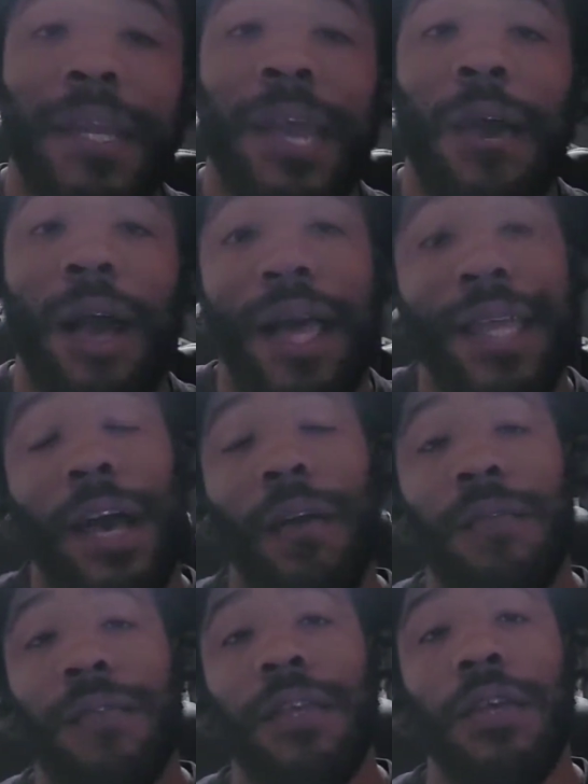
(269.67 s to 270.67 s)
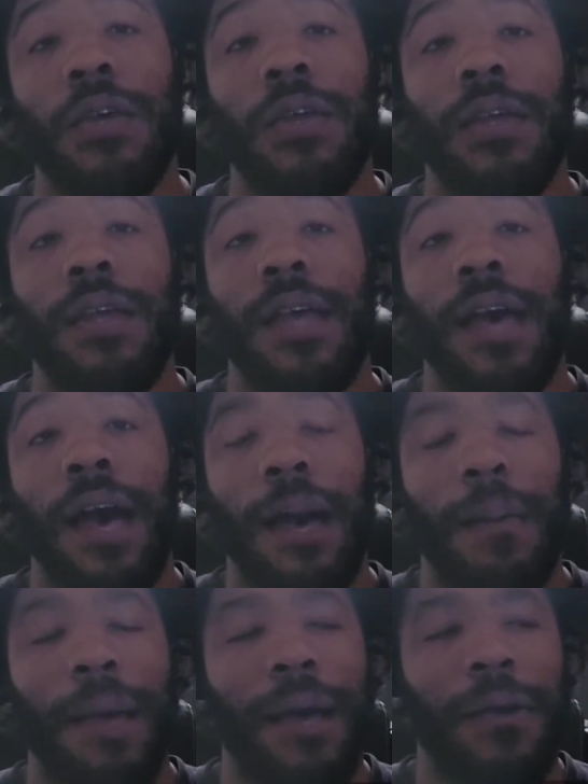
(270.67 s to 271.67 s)
me know how y'all feel
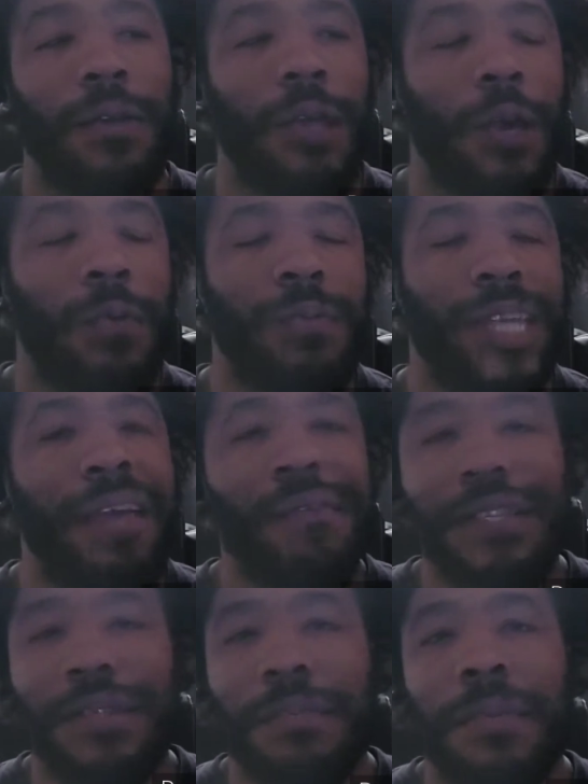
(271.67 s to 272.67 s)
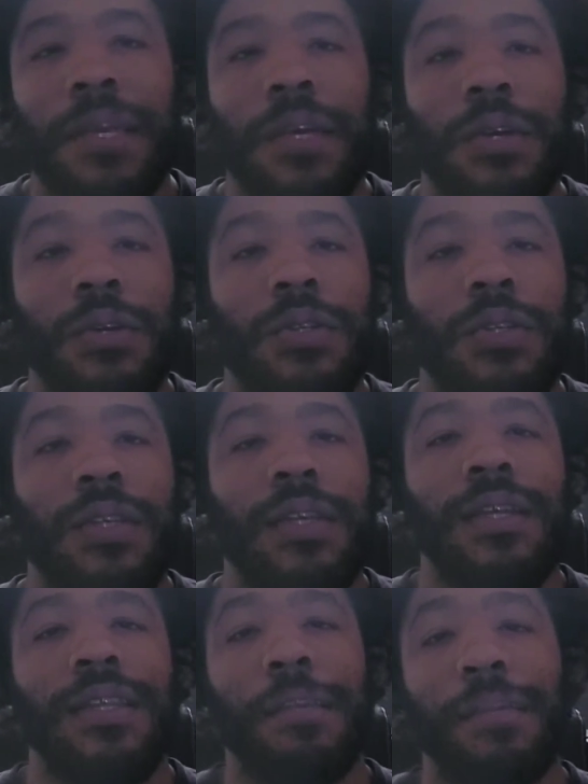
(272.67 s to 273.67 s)
about you know Davis Mills,
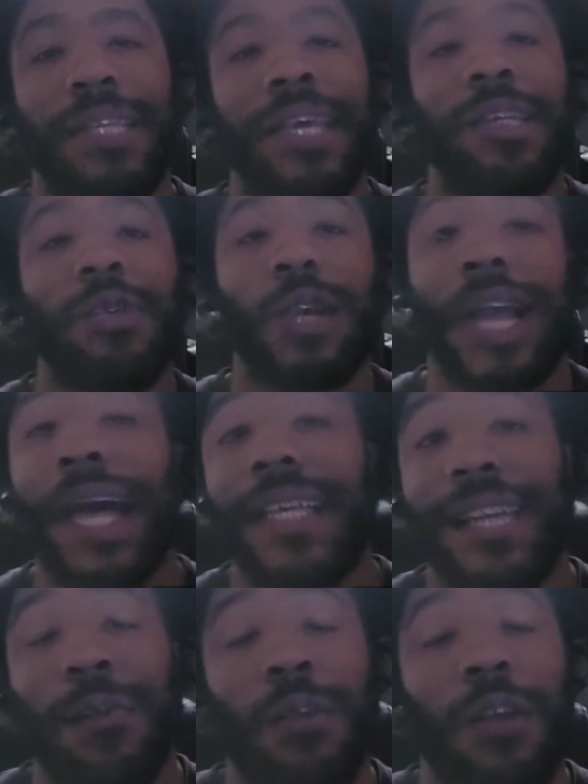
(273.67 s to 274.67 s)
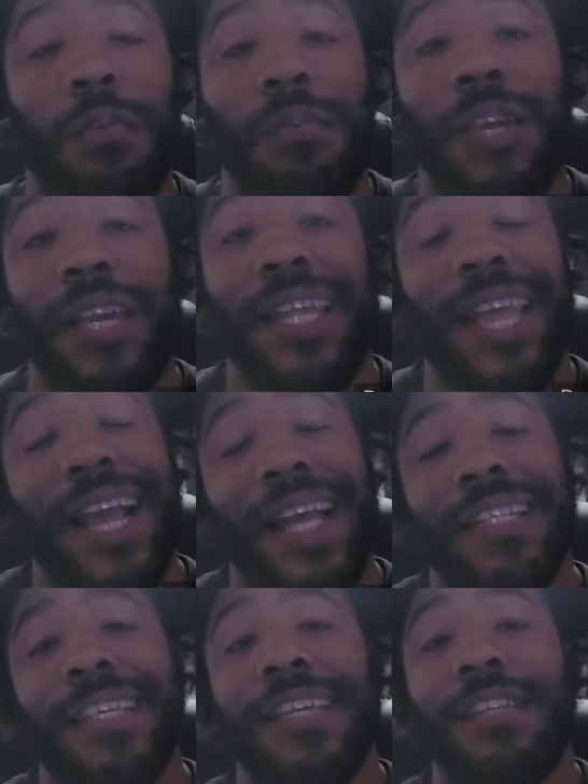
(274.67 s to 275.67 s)
the potential guys that we're going to bring in. Like
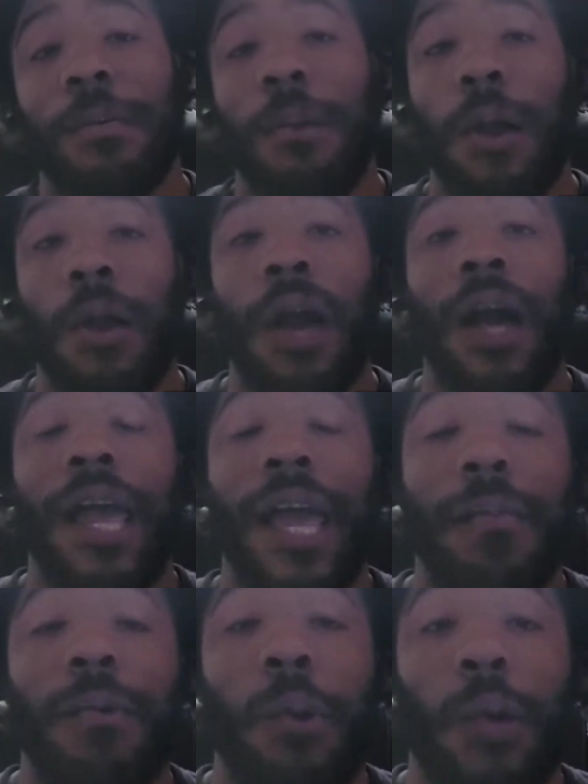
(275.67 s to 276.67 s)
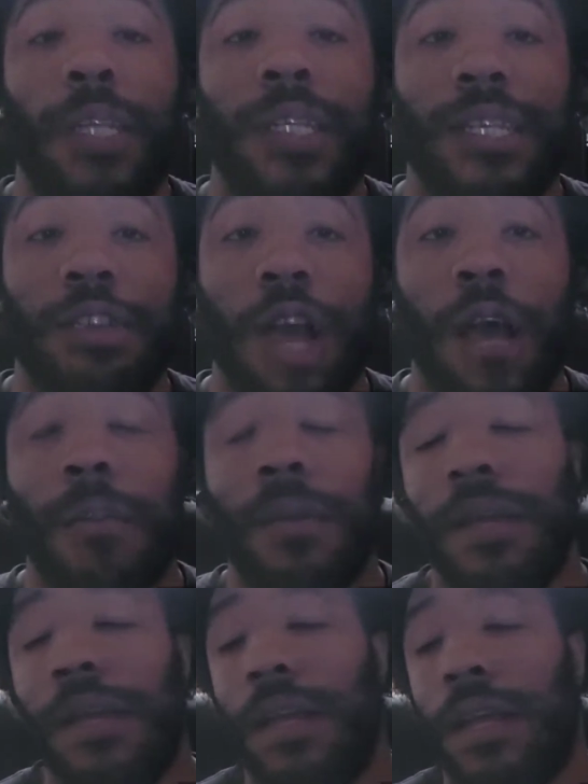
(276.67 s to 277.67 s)
I said, tomorrow I am going to drop
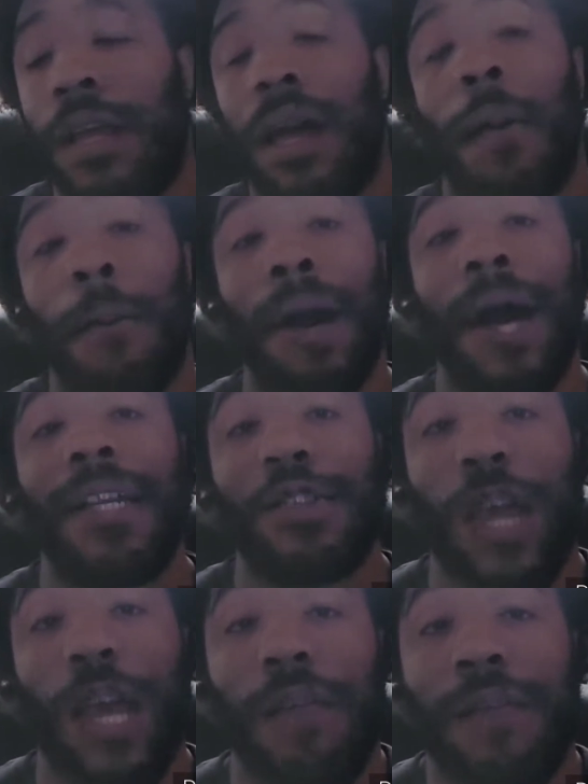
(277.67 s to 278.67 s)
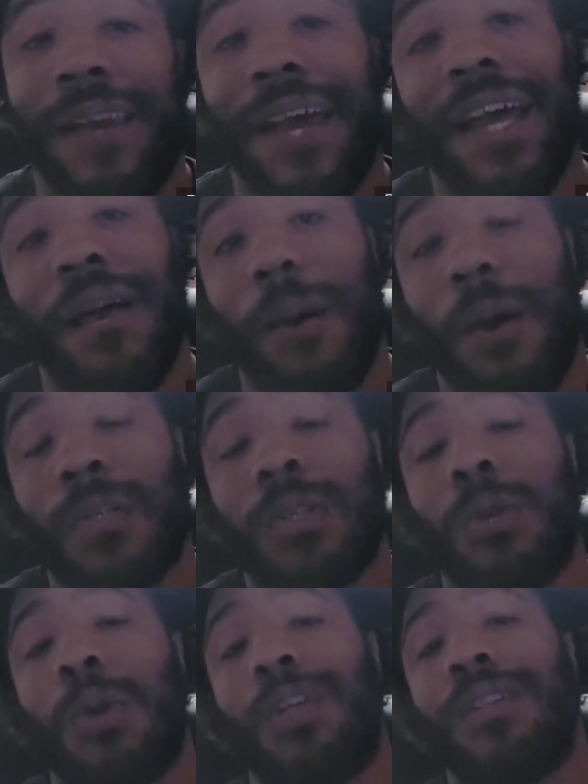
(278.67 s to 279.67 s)
a mock draft, and I am
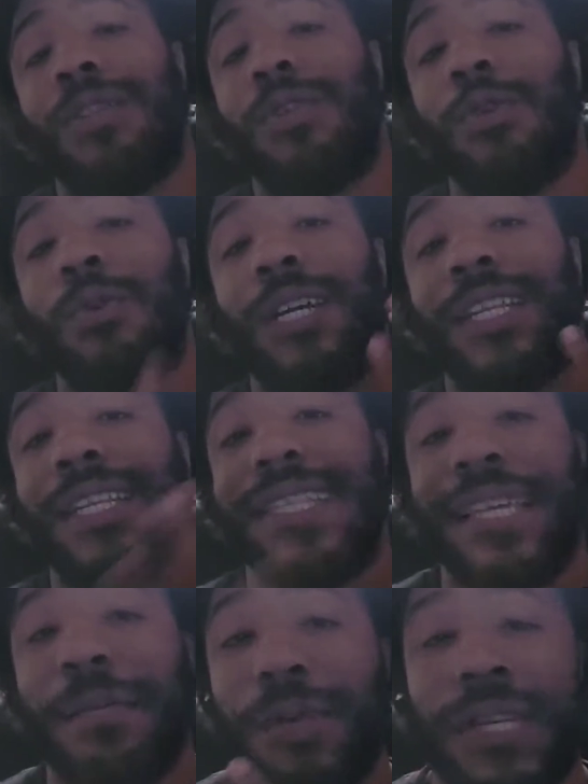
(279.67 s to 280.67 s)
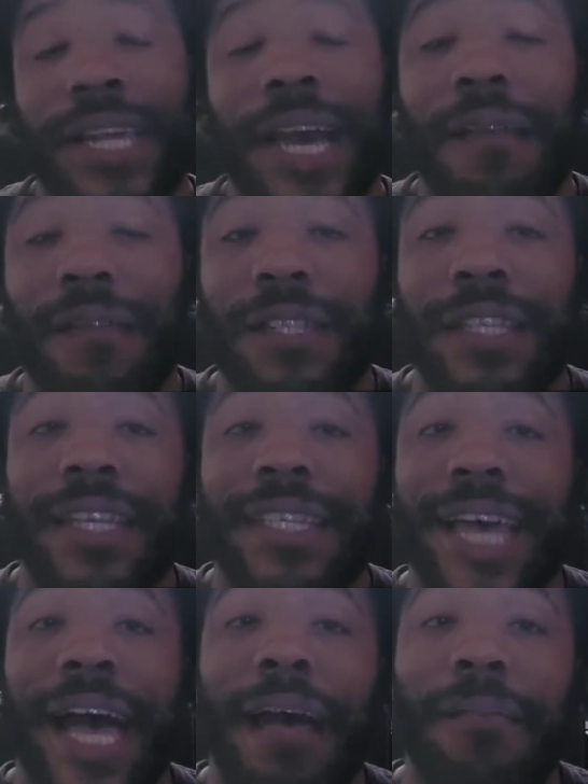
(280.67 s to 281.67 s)
also going to do a deeper dive into the
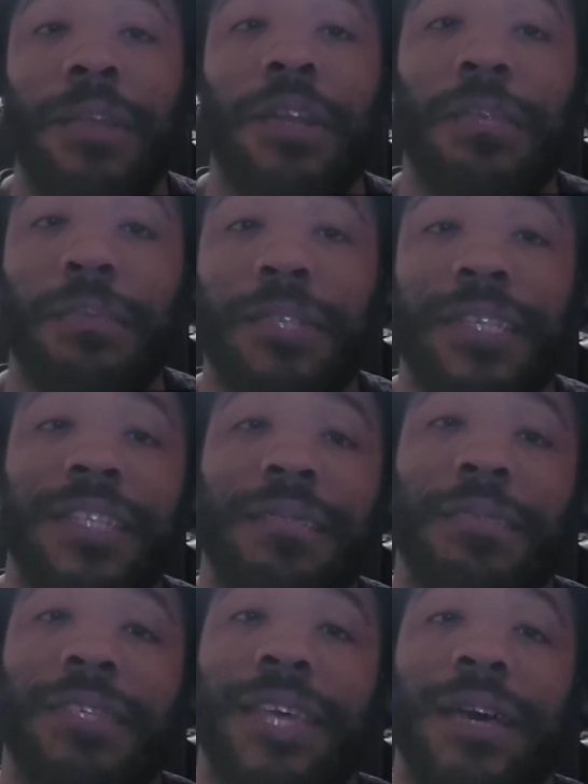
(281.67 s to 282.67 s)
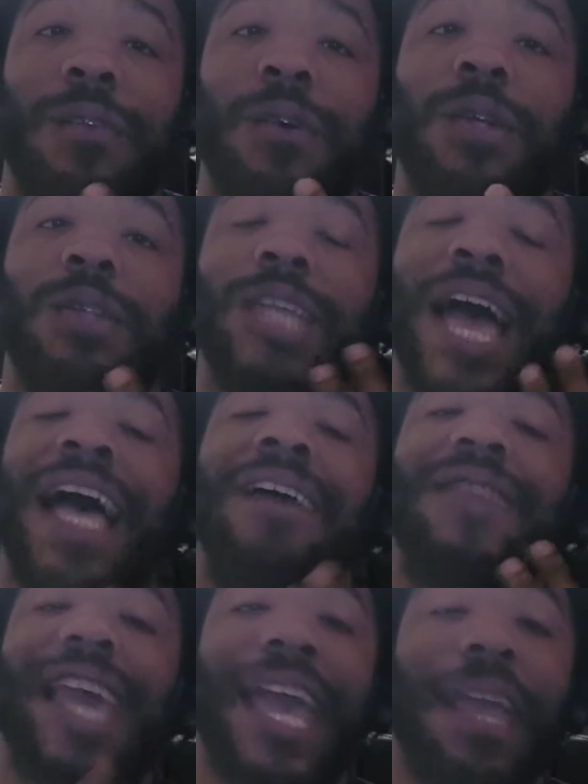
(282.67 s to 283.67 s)
top 30 participants that that
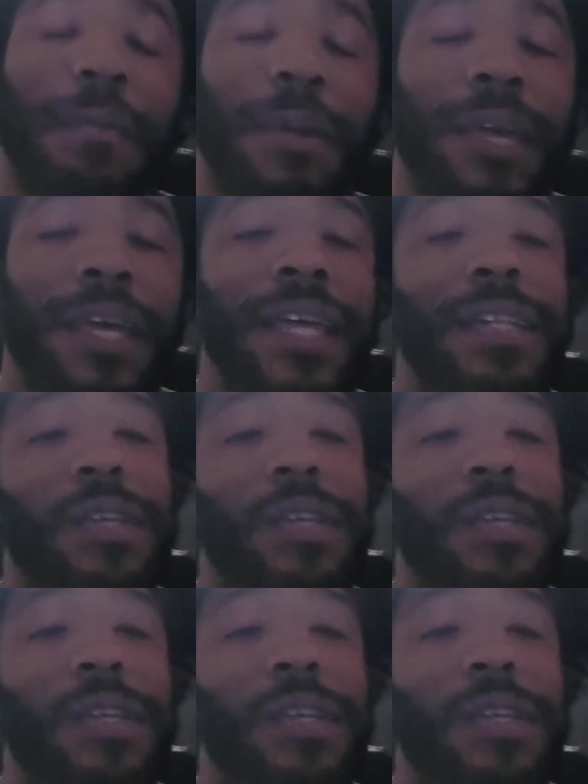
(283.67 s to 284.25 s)
have came in